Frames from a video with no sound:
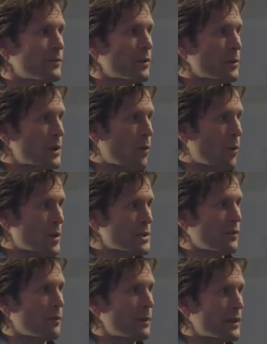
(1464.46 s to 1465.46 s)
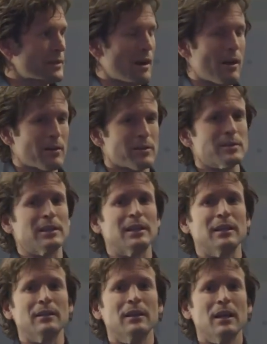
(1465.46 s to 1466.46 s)
three quarters of a million dollars
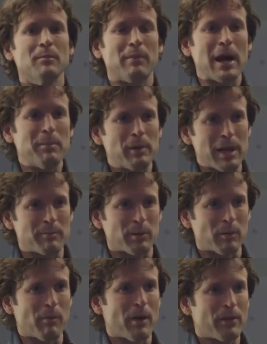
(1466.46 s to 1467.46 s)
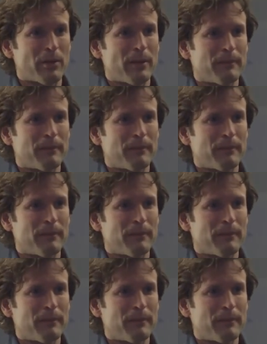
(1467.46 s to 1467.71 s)
in pipeline per month.